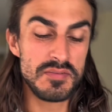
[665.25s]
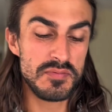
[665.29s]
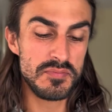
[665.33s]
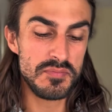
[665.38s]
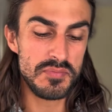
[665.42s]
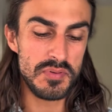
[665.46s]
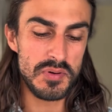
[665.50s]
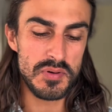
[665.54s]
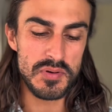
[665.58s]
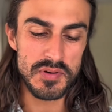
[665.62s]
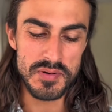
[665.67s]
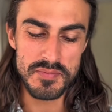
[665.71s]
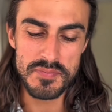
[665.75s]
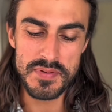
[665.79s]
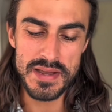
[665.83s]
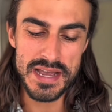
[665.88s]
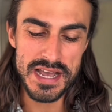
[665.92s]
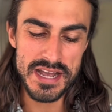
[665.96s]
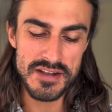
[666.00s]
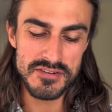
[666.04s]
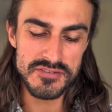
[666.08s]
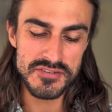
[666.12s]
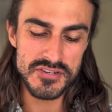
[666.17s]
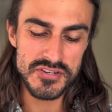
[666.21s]
pour a
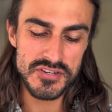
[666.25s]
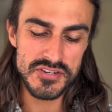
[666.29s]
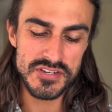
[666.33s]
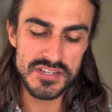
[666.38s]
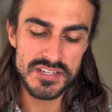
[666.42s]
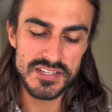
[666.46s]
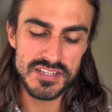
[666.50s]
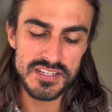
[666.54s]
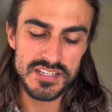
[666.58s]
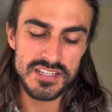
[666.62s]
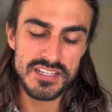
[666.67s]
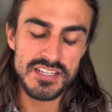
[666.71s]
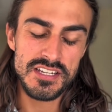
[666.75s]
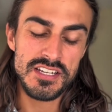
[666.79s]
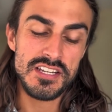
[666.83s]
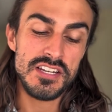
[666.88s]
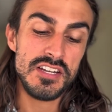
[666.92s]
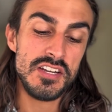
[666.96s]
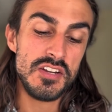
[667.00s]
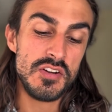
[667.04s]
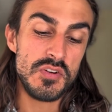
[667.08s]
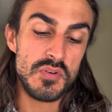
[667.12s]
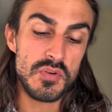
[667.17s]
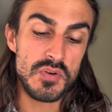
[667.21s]
pouch.
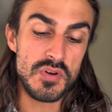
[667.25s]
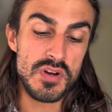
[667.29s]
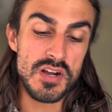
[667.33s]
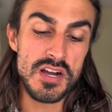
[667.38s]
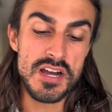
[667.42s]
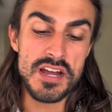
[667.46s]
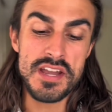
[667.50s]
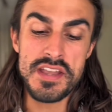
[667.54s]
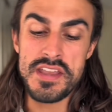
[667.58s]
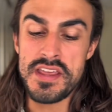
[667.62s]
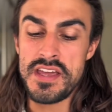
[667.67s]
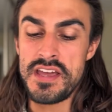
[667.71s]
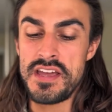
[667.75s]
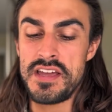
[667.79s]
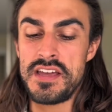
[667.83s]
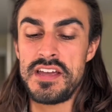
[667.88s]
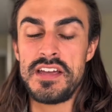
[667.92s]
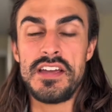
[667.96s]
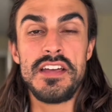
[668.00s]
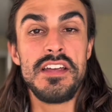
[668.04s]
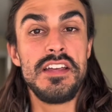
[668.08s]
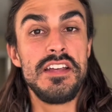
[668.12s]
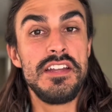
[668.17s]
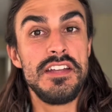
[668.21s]
We're on
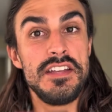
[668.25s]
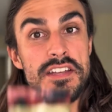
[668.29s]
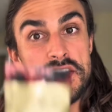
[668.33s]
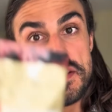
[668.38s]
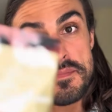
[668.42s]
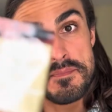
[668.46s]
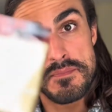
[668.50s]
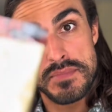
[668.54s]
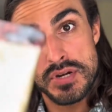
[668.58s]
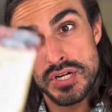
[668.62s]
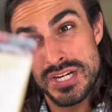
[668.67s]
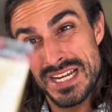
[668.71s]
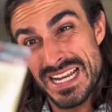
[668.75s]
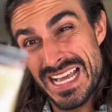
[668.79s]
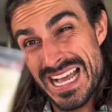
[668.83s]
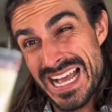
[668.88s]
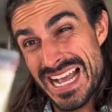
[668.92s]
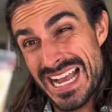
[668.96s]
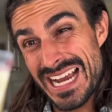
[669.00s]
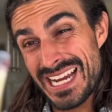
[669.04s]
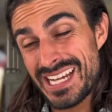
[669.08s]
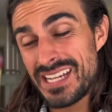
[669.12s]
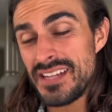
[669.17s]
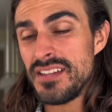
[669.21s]
number
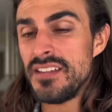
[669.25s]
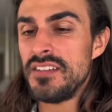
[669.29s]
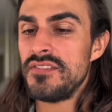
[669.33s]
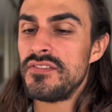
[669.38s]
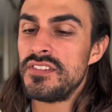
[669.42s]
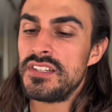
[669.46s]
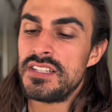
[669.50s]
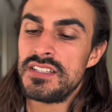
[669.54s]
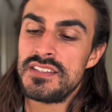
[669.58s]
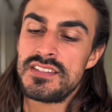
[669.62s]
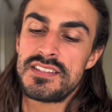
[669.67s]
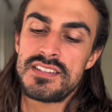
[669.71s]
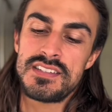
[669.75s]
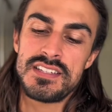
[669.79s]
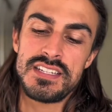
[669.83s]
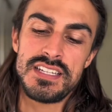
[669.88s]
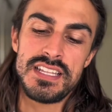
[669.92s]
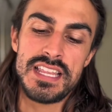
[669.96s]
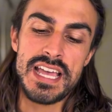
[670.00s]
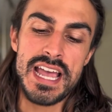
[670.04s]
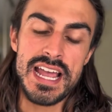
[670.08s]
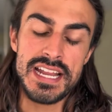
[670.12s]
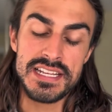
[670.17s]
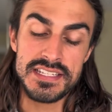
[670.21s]
9, if you can see
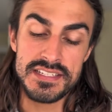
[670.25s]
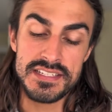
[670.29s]
that.